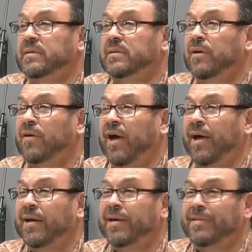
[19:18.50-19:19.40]
Okay?
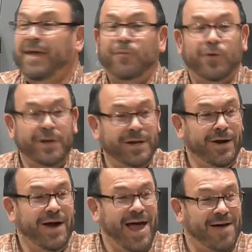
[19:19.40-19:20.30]
They were
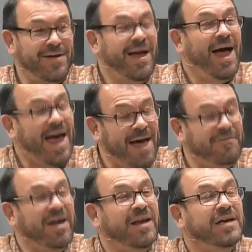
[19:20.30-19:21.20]
literally
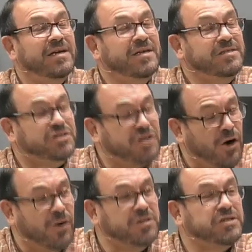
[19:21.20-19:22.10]
having
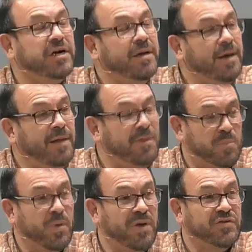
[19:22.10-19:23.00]
church in the
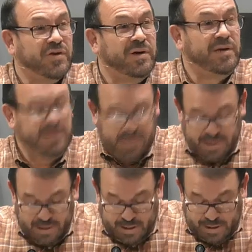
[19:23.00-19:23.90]
prison.
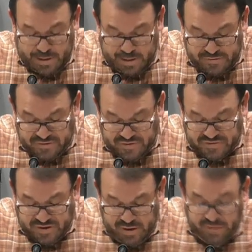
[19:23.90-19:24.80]
And it says,
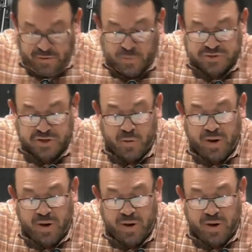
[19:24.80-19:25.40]
suddenly there was a great